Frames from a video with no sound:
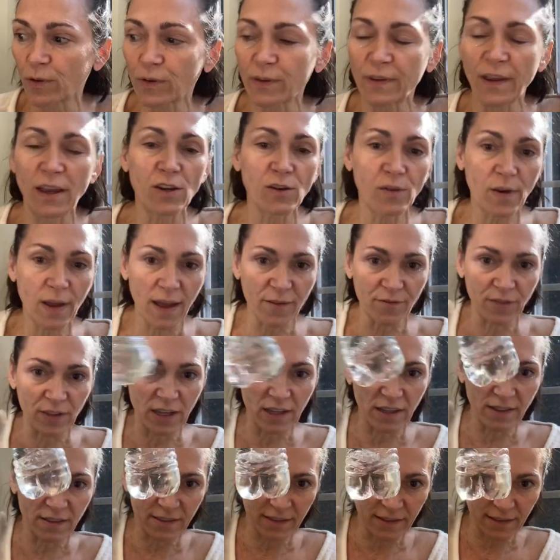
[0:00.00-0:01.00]
Say you have
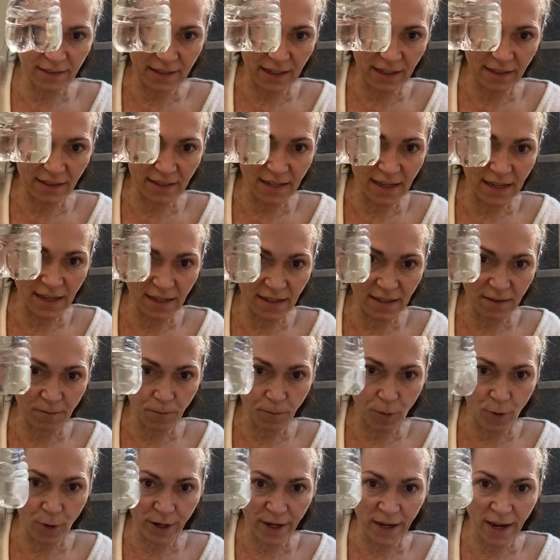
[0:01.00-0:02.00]
these
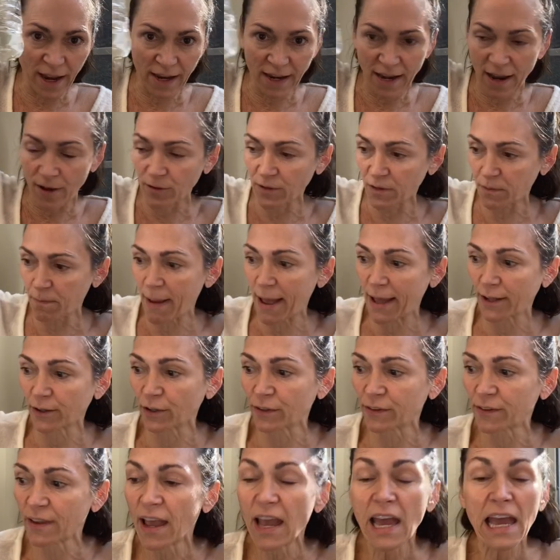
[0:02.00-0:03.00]
16.9 ounce
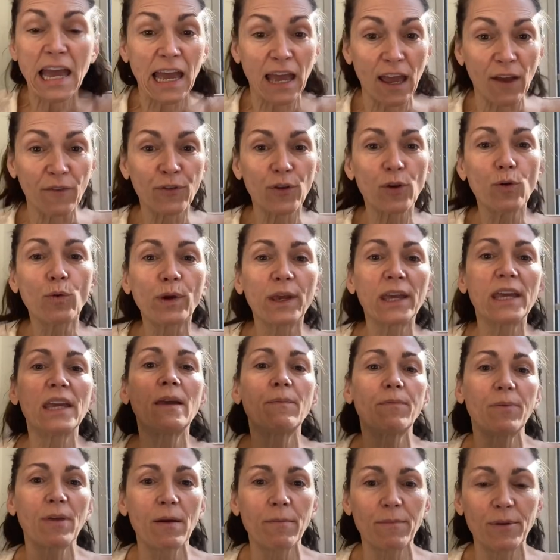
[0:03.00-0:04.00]
bottles. If you
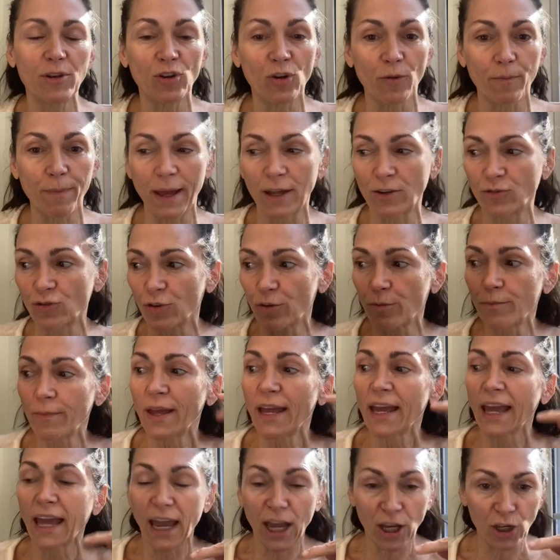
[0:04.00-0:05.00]
keep them in your bedroom
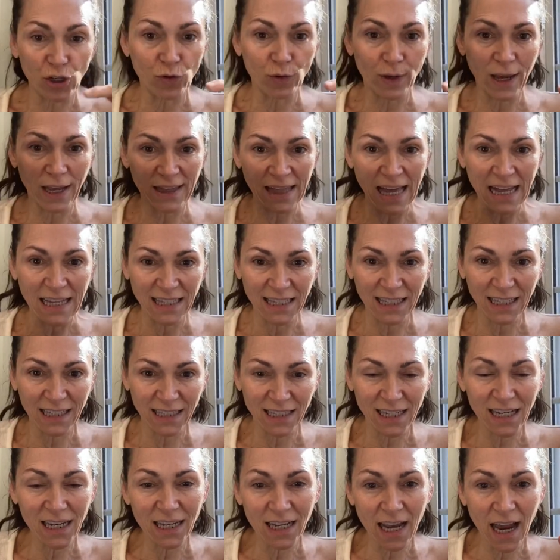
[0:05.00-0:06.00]
and you get that
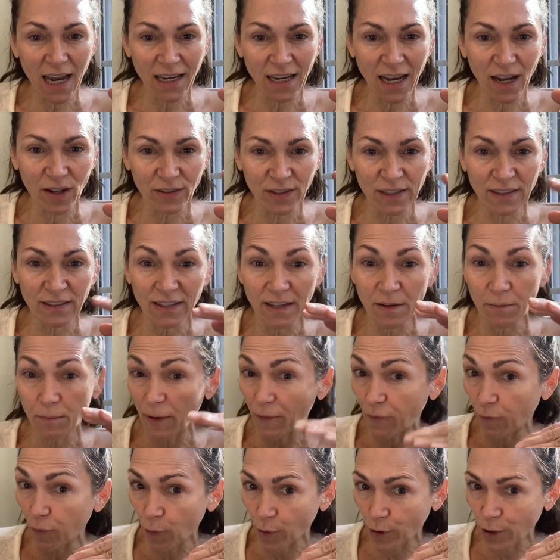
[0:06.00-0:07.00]
16, 9 ounces in
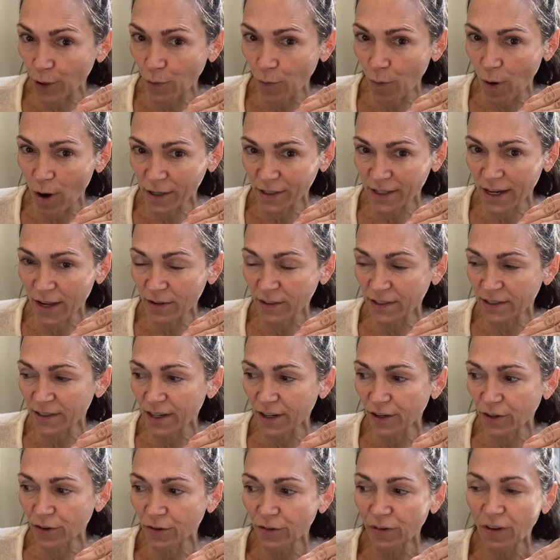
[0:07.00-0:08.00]
before you walk
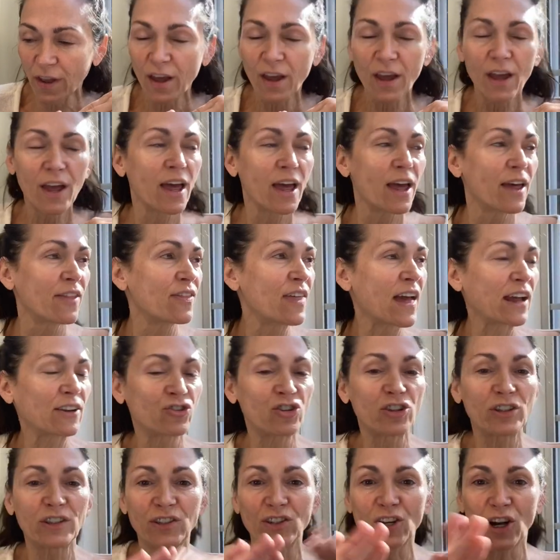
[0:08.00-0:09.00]
downstairs, that
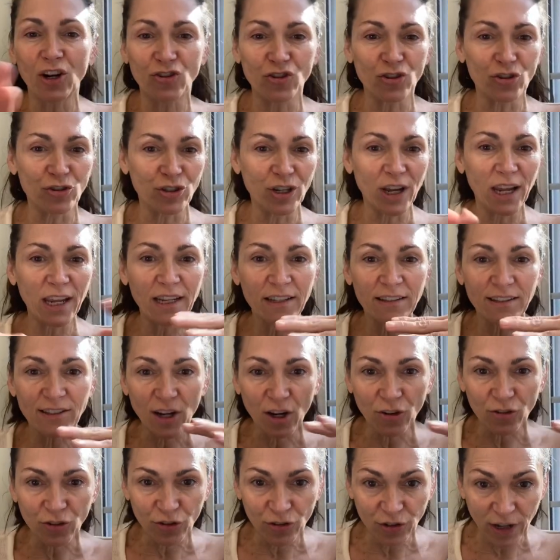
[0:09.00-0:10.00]
just starts your day, it
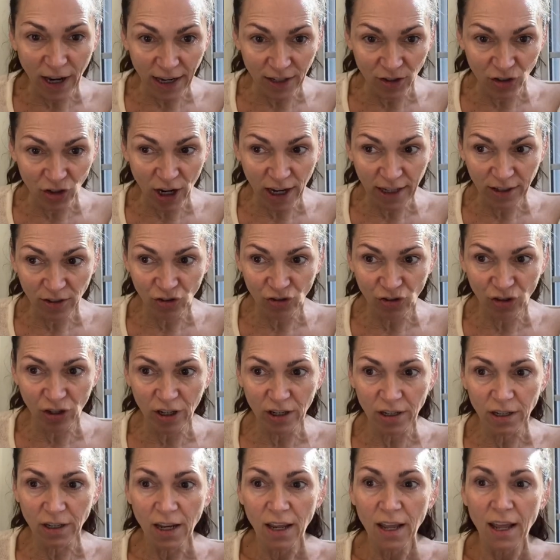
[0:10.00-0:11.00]
starts your
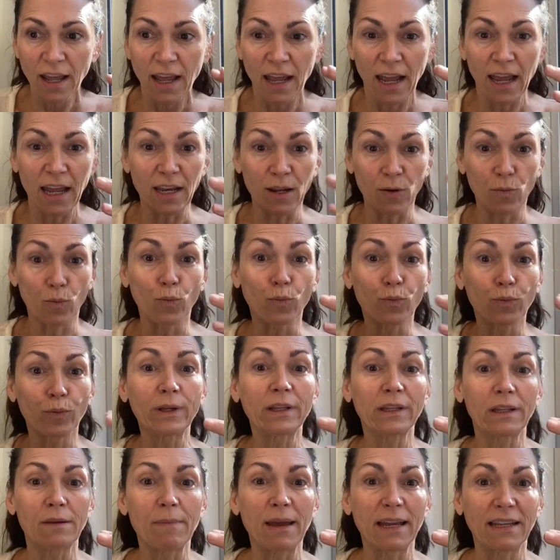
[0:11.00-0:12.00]
digestion, and it
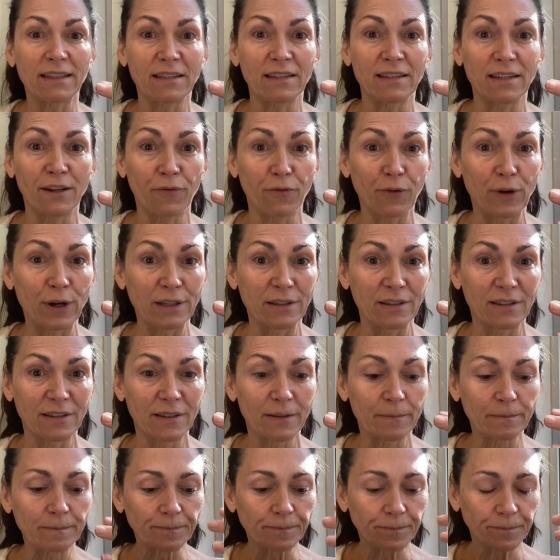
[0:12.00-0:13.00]
really makes a difference
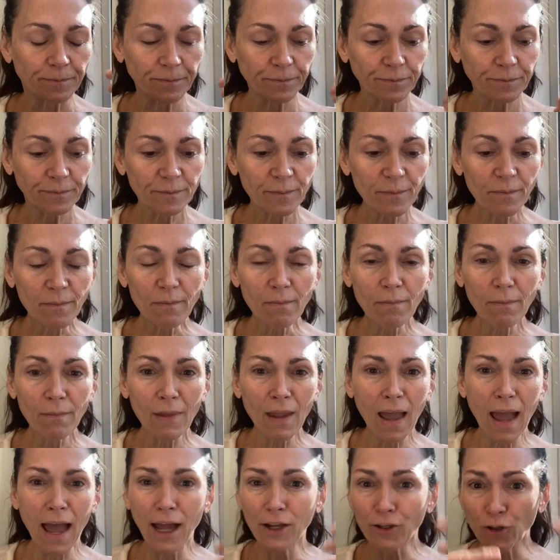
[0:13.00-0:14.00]

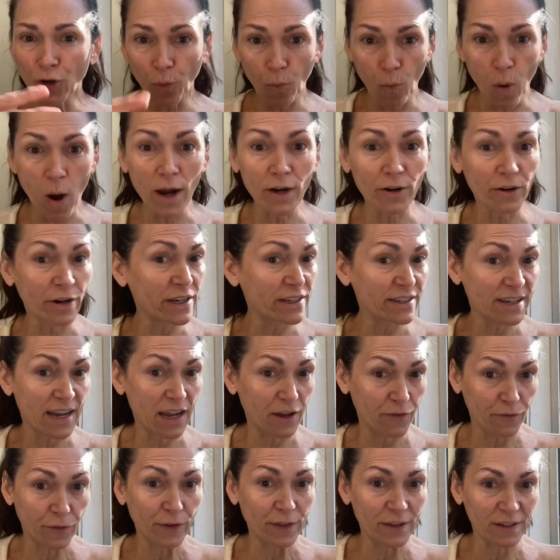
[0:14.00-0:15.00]
on your water
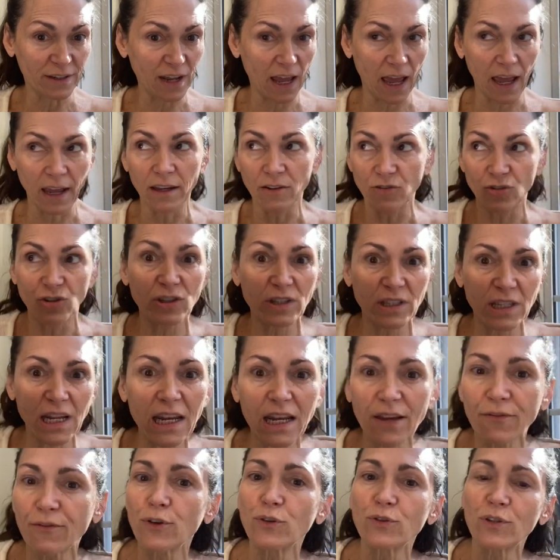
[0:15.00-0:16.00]
intake for the day. Just think
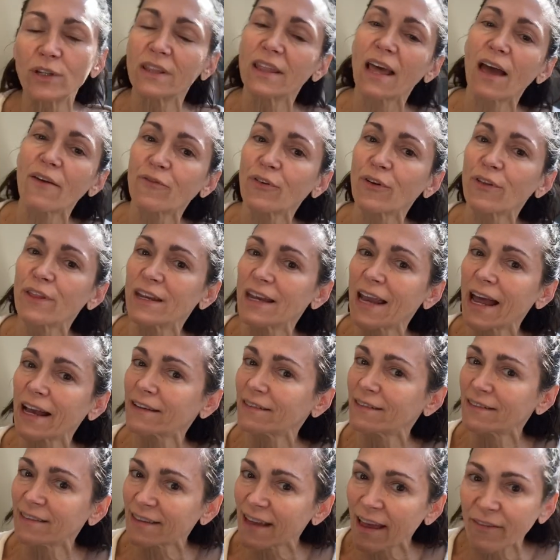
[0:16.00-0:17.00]
if you did that for the
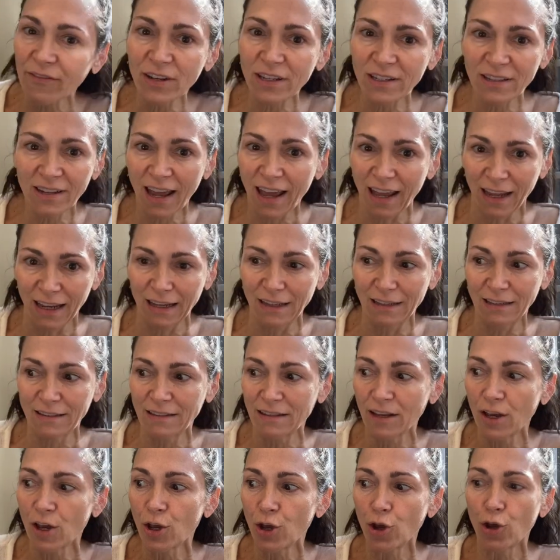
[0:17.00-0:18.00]
next seven days,
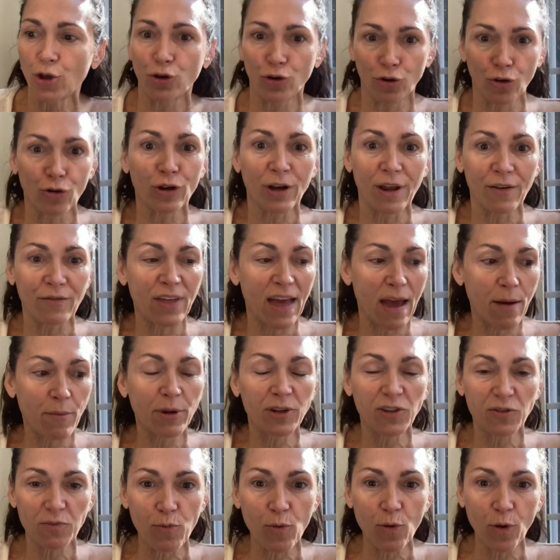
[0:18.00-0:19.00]
you're gonna have that
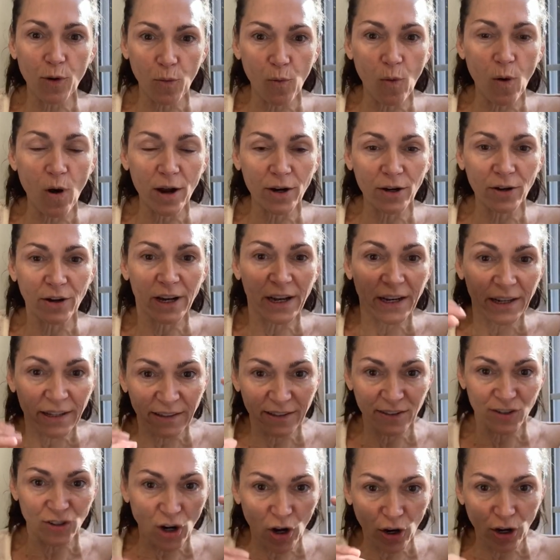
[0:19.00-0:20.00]
much more water in and
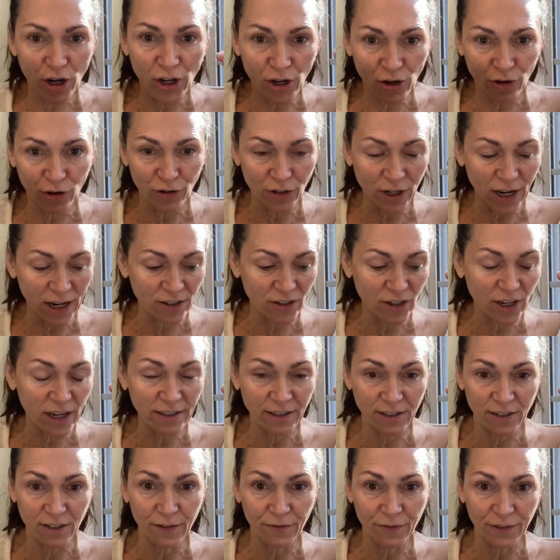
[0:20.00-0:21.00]
starting your
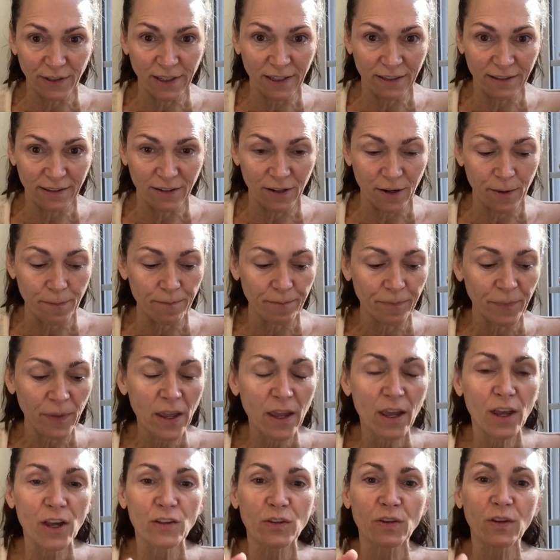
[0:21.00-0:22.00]
digestive system.
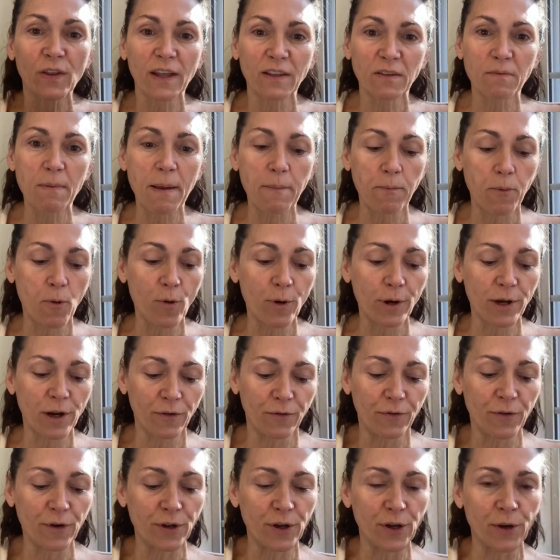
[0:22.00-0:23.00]
So that's my pointer
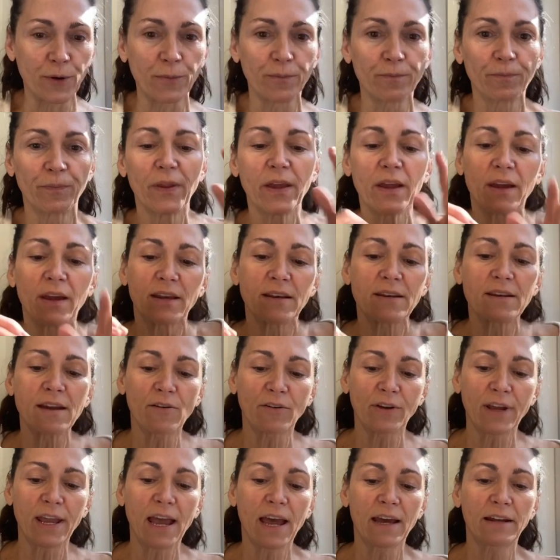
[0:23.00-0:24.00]
for you. Now,
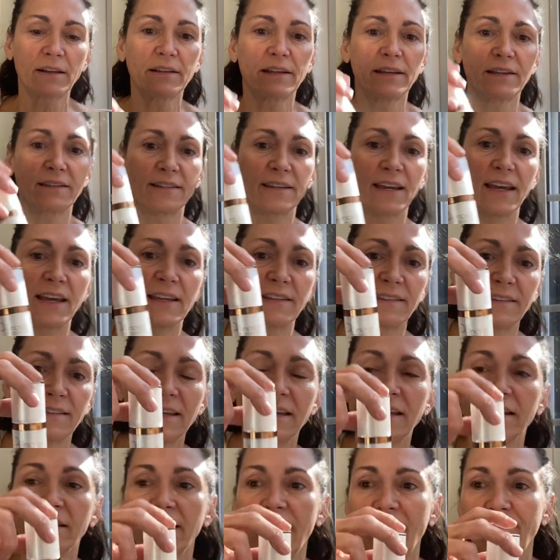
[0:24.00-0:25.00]
Catalyst
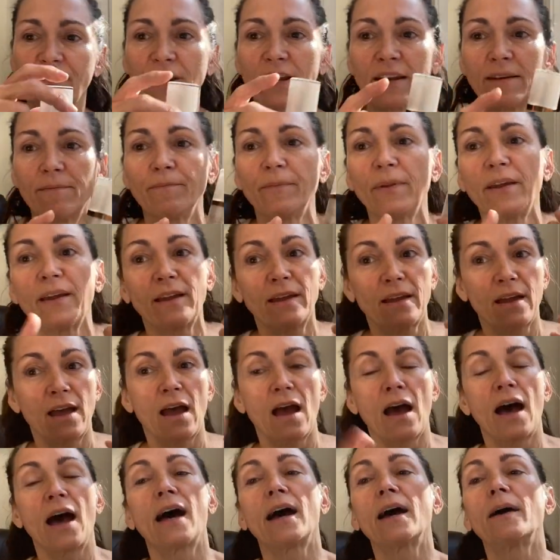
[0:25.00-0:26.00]
AC11,
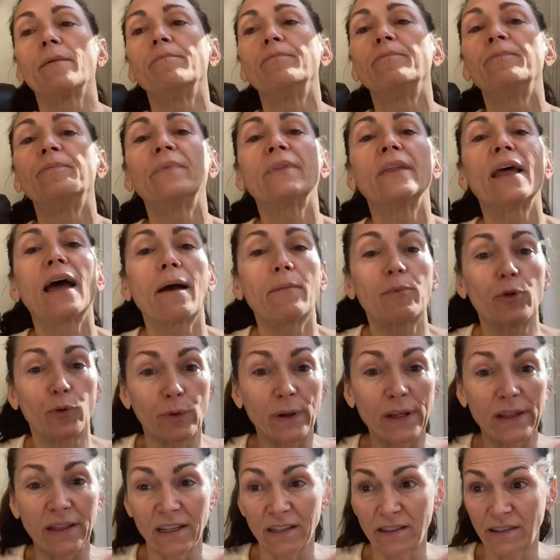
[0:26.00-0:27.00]
um, I'm gonna
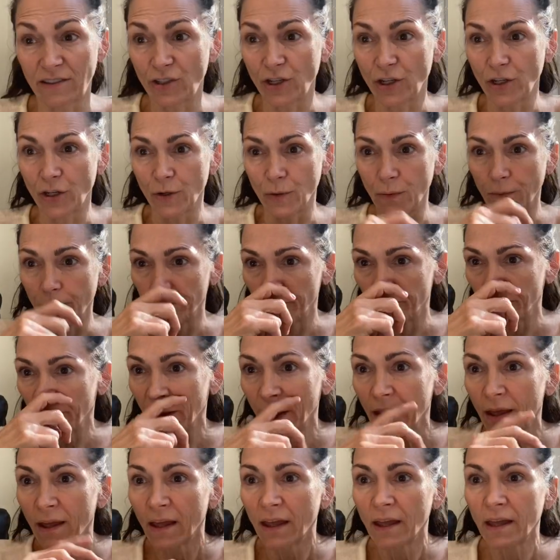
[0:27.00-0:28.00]
read this to you.
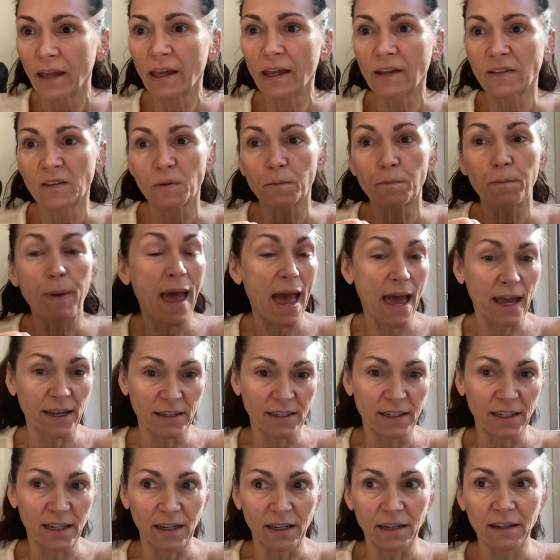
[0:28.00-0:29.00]
It's
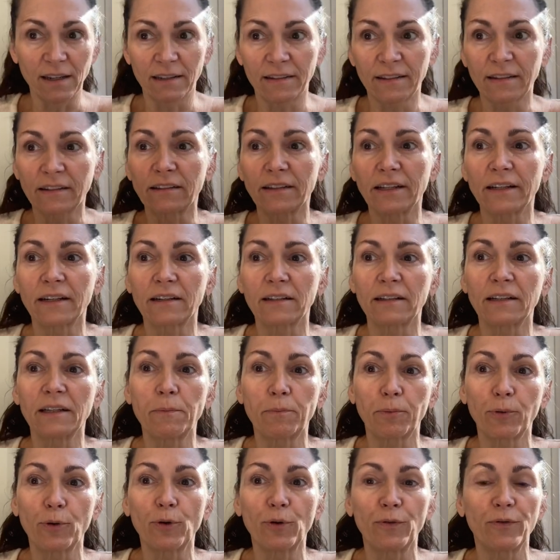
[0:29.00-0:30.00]
patented, it's clinically
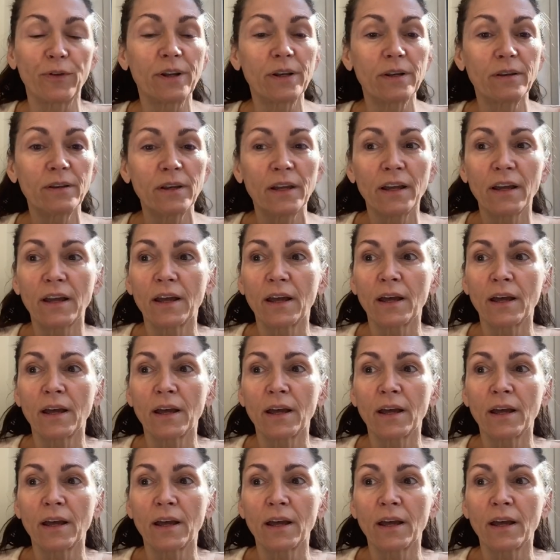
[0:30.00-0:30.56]
proven.